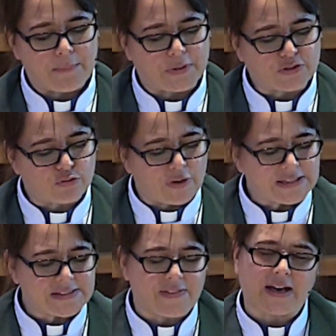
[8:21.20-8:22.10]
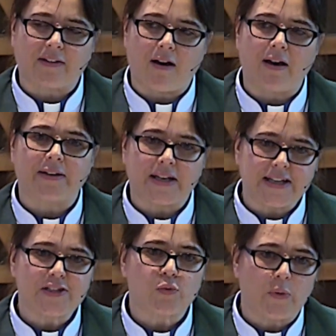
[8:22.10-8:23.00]
but trust that God
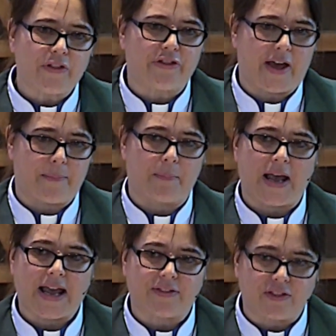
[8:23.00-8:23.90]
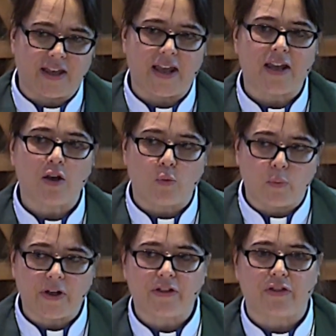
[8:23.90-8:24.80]
is with them and they
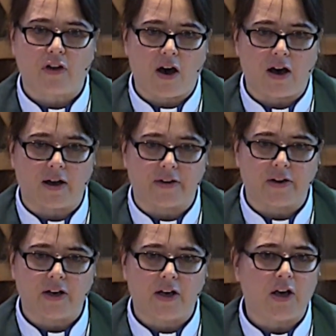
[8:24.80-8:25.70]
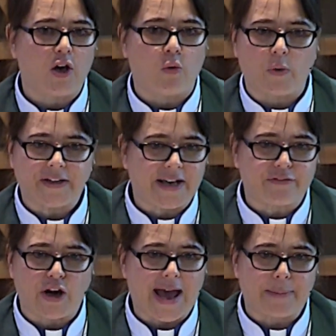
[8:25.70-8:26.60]
with God,
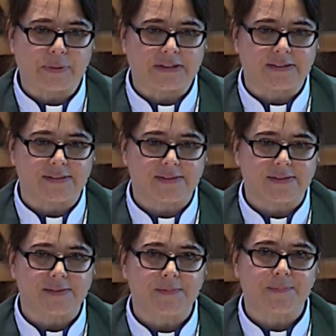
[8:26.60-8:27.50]
whatever happens.